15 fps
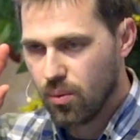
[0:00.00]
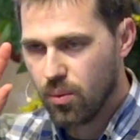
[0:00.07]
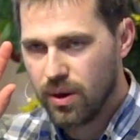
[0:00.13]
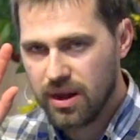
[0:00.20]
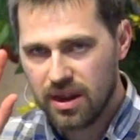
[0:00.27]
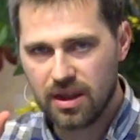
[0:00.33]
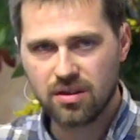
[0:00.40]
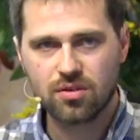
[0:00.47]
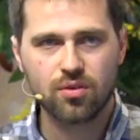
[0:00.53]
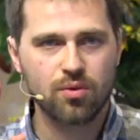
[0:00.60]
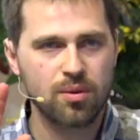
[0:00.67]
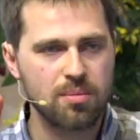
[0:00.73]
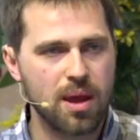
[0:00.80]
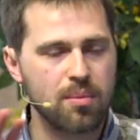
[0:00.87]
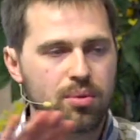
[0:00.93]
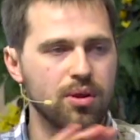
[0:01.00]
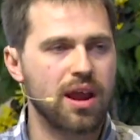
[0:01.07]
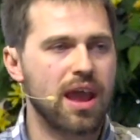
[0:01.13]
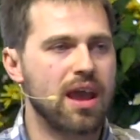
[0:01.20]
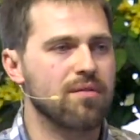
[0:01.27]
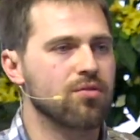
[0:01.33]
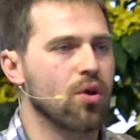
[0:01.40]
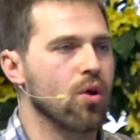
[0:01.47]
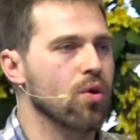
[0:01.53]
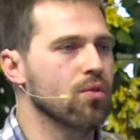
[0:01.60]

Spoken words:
we need to remember and have the